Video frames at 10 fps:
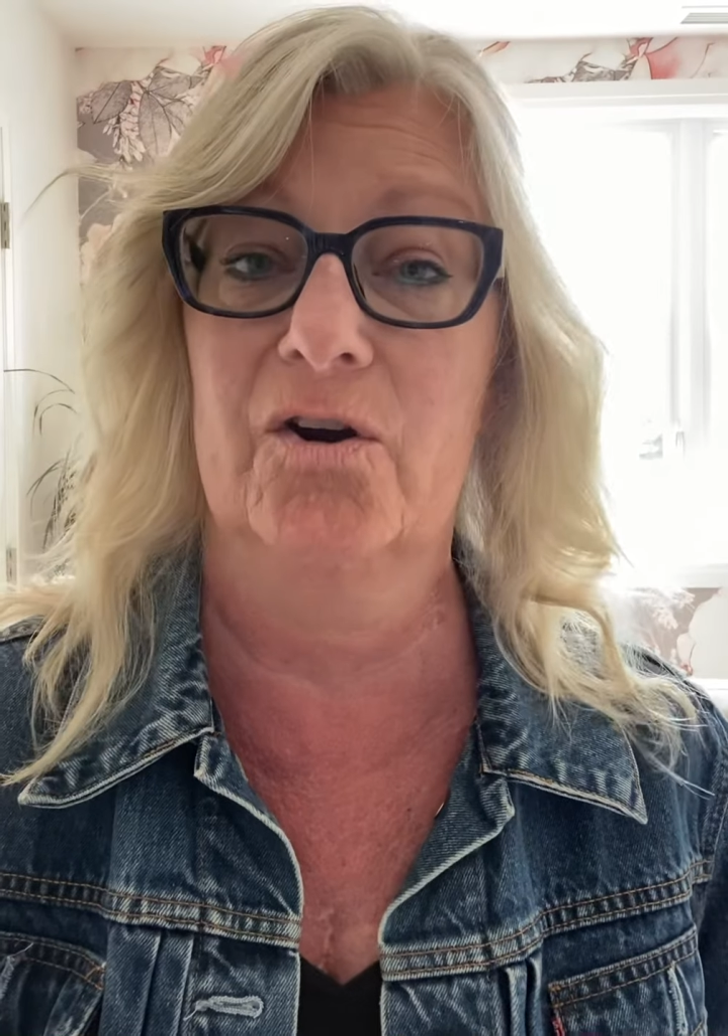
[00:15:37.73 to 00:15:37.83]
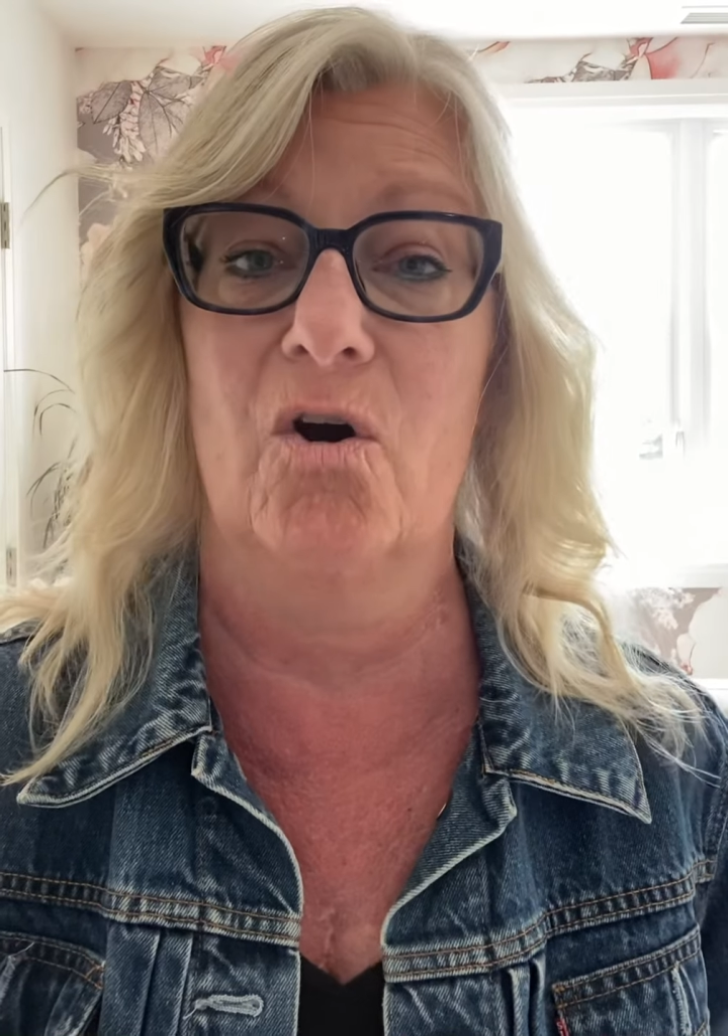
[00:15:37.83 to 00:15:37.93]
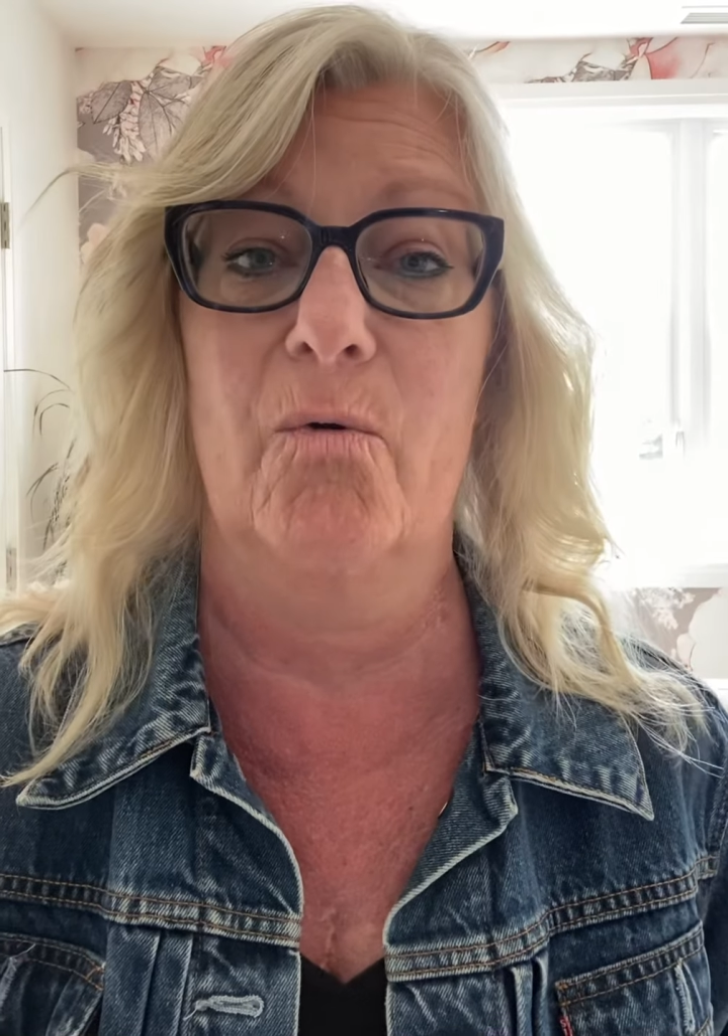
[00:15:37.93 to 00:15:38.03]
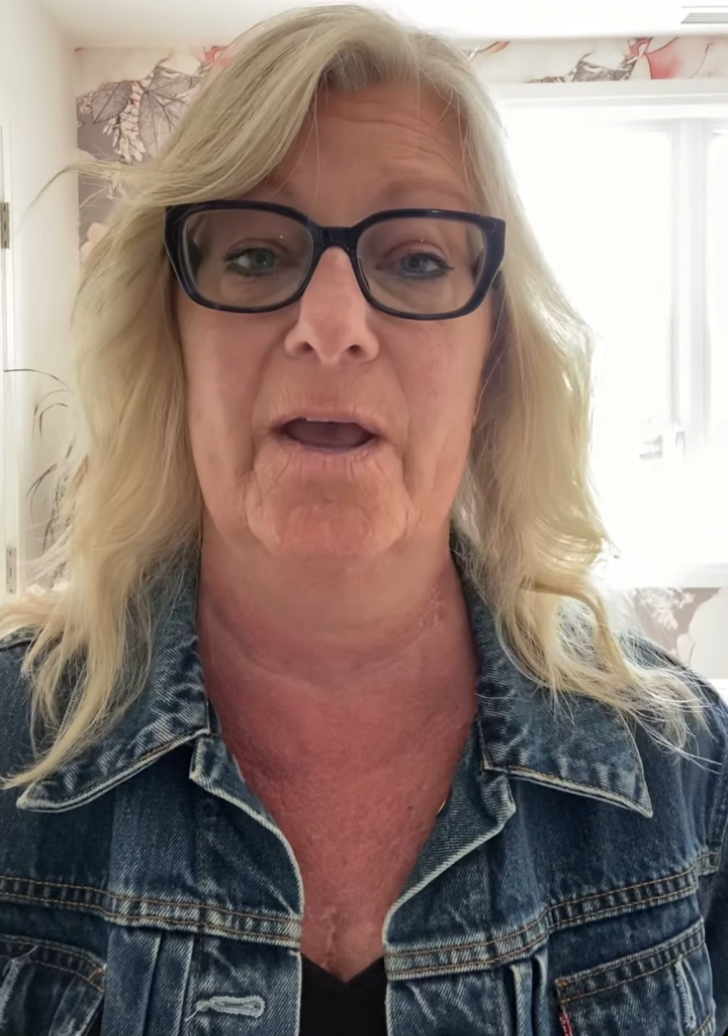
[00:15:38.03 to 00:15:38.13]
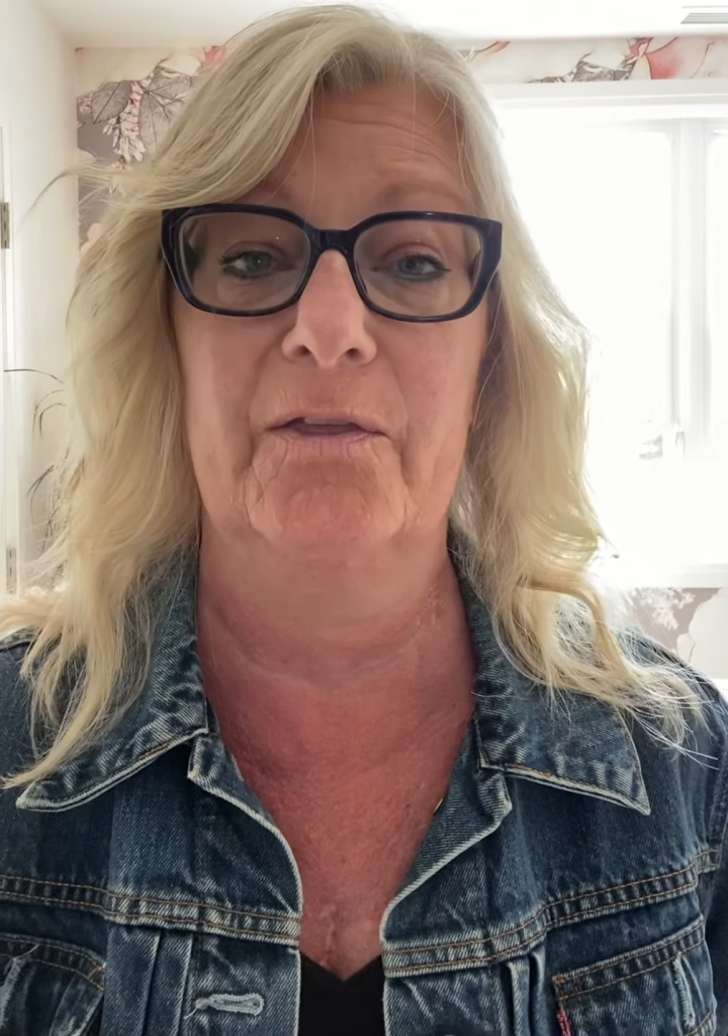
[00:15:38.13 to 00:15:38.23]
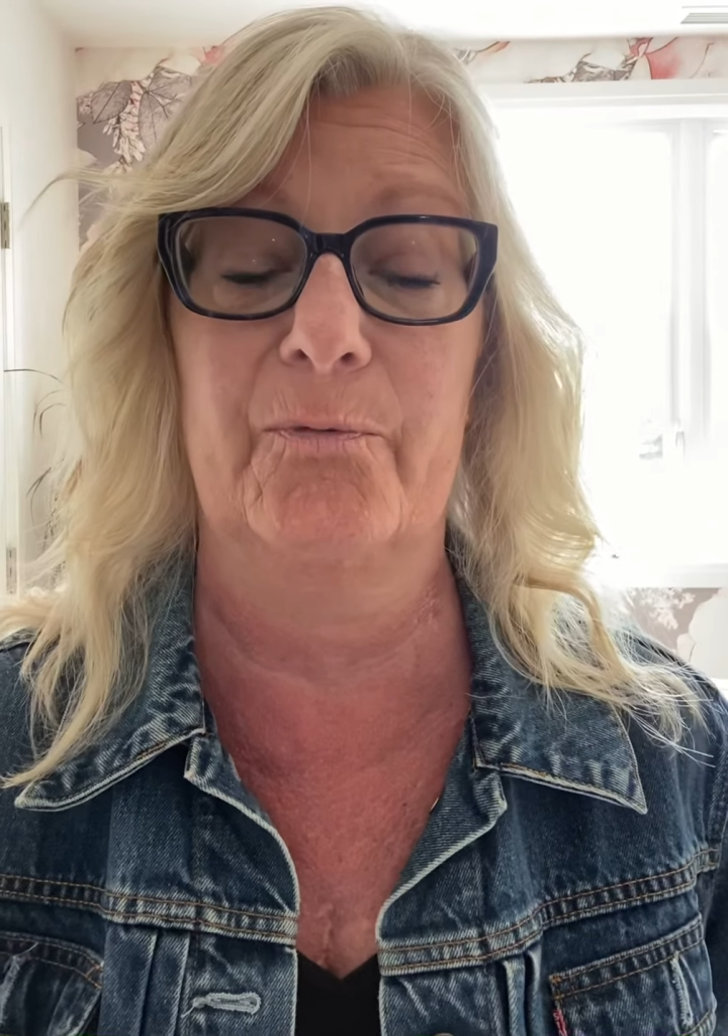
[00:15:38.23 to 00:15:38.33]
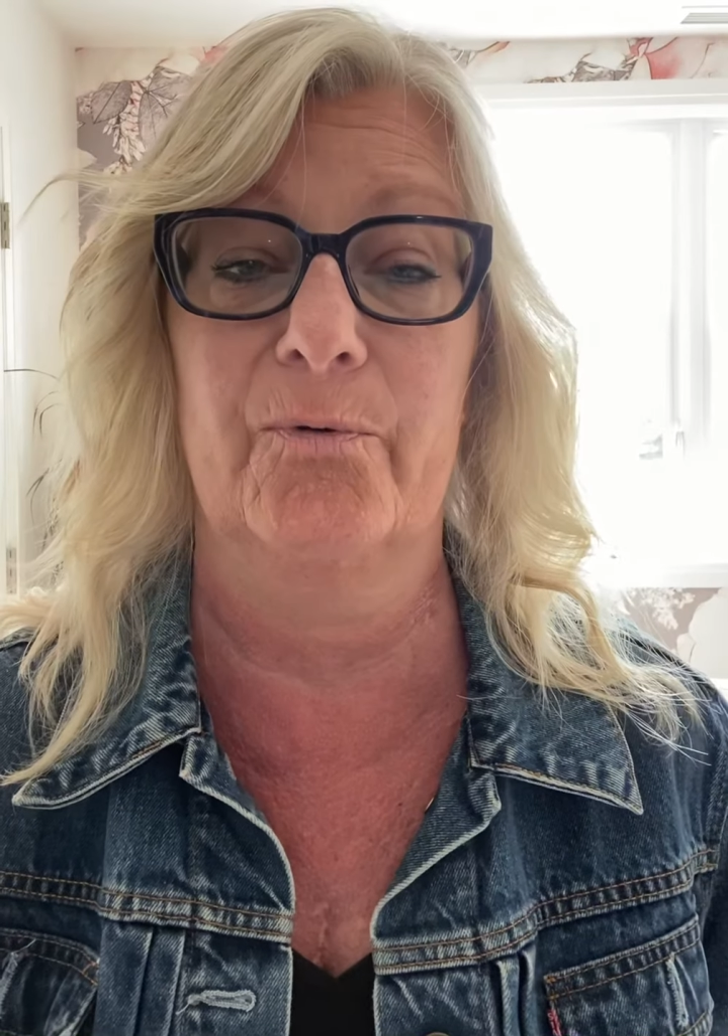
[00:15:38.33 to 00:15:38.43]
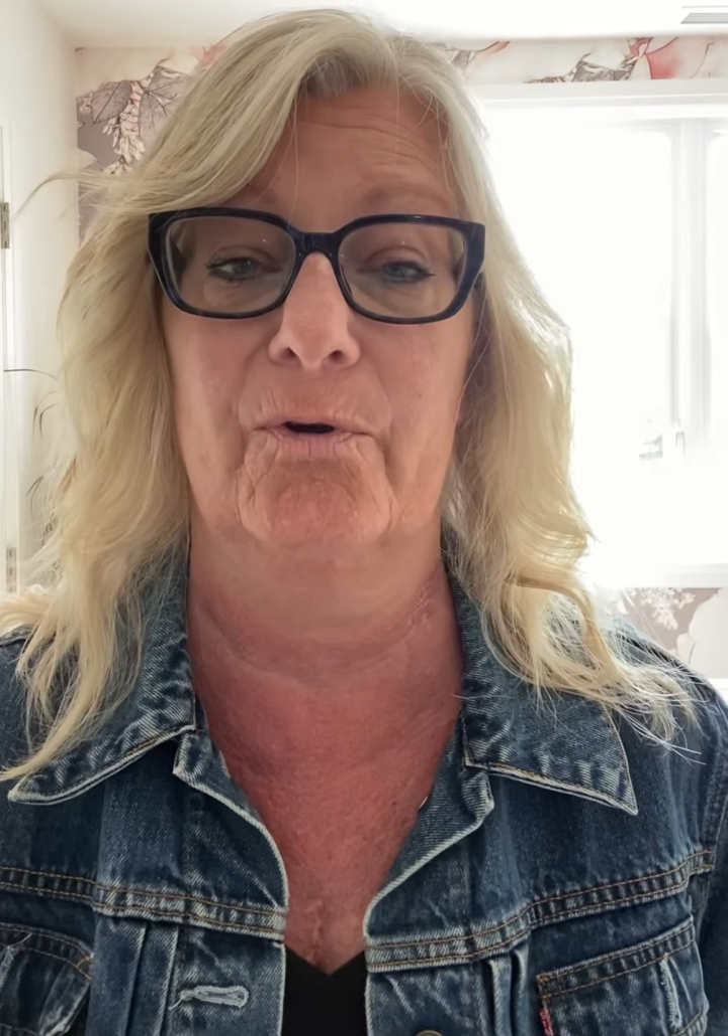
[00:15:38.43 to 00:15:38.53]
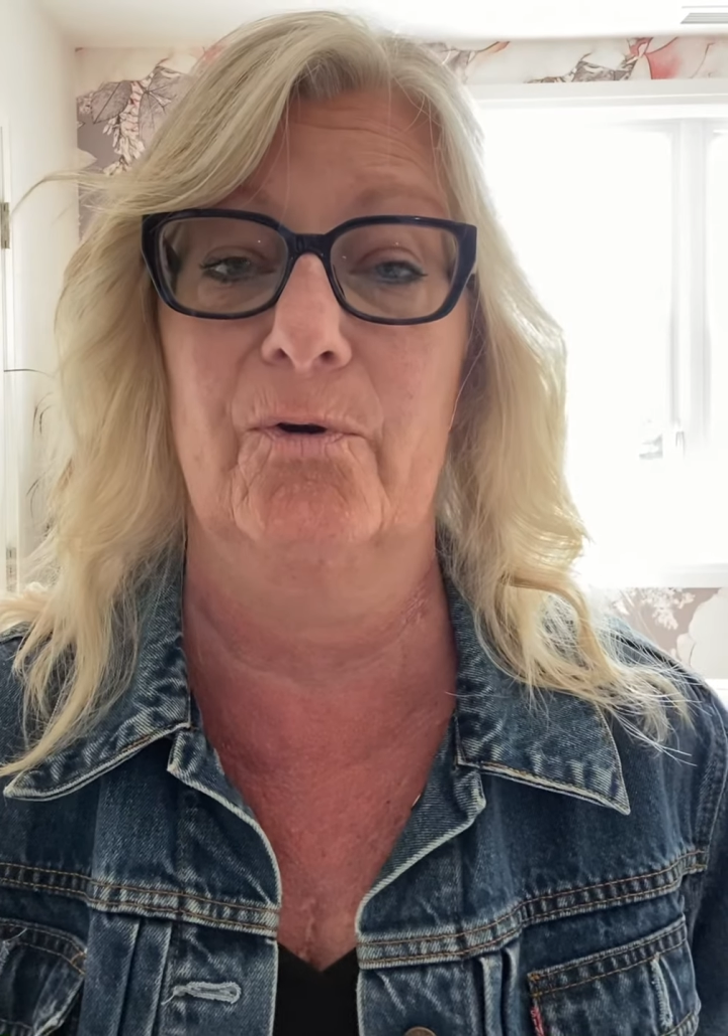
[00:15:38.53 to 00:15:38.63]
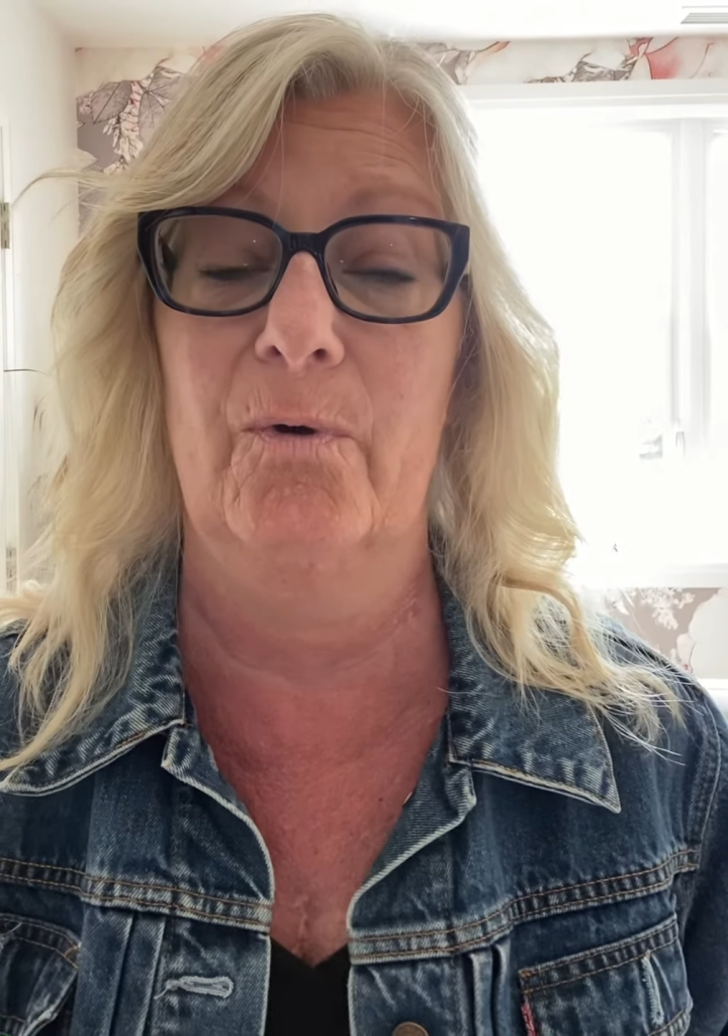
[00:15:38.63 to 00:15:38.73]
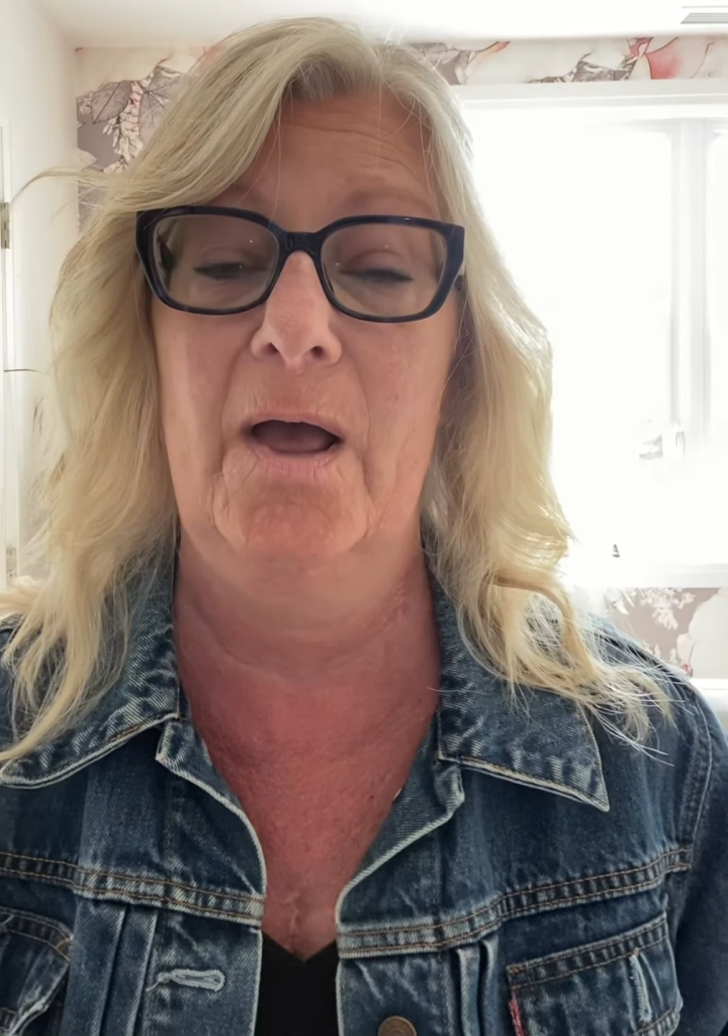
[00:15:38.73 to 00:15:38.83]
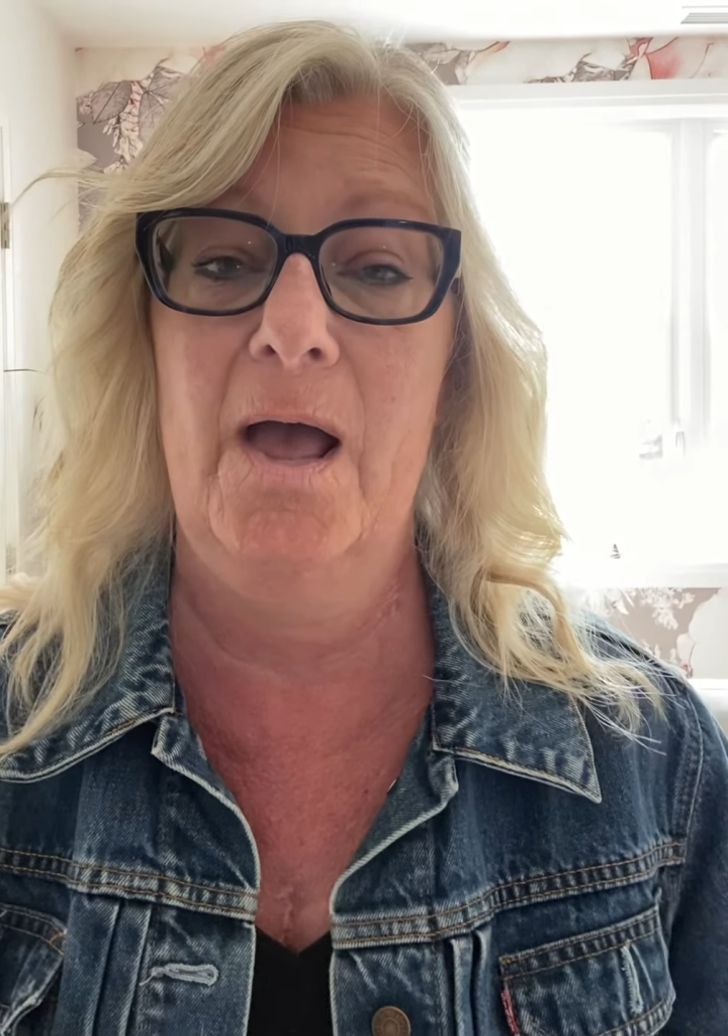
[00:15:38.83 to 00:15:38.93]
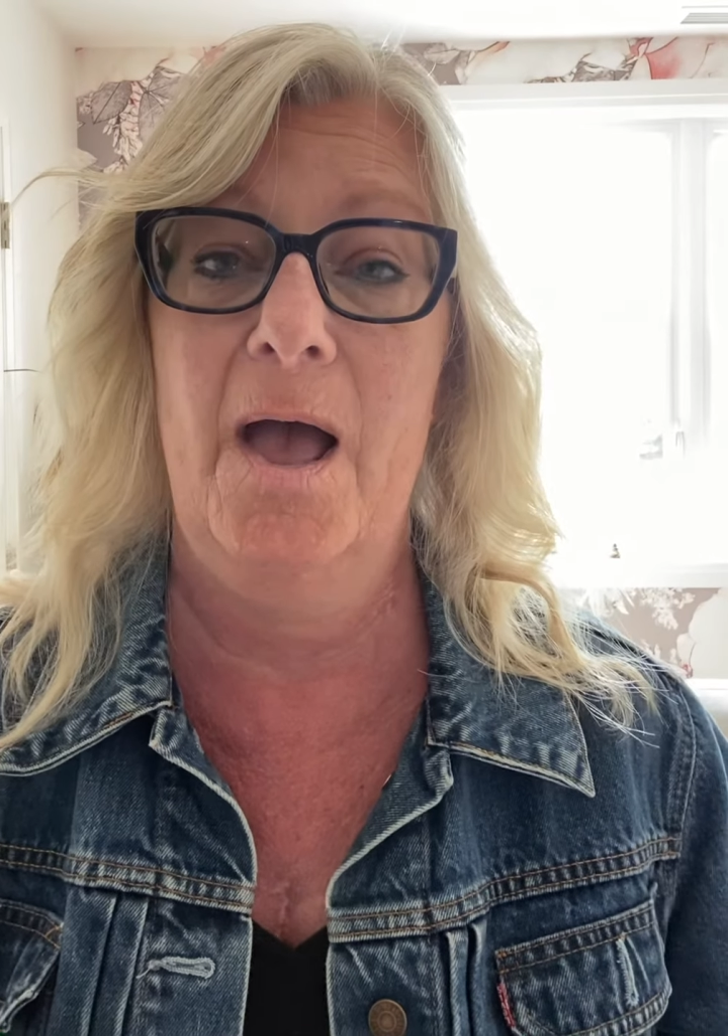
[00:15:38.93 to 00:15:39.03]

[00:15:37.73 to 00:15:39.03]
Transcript: going through